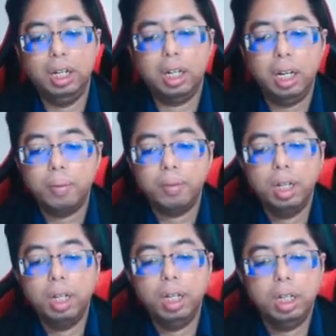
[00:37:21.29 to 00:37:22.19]
Okay,
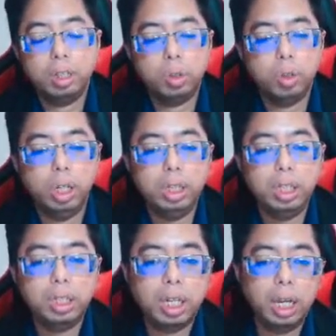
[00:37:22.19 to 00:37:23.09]
so in
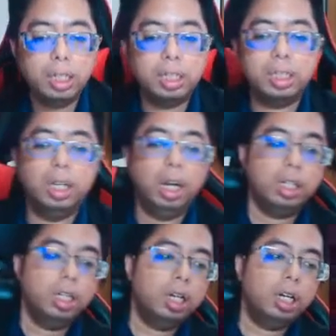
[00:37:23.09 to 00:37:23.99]
this case,
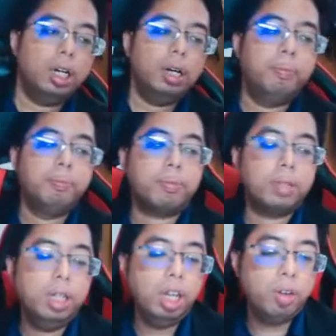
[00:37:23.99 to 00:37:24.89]

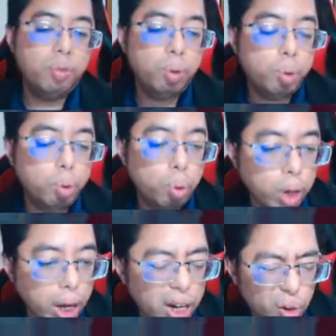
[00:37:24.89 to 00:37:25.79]
if you
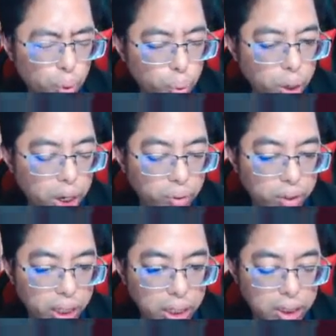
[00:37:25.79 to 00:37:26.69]
look at one of
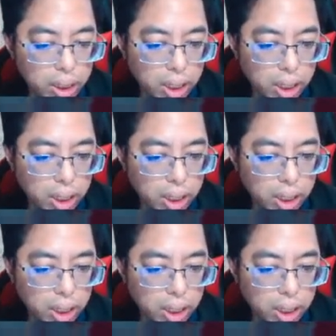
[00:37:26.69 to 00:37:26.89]
these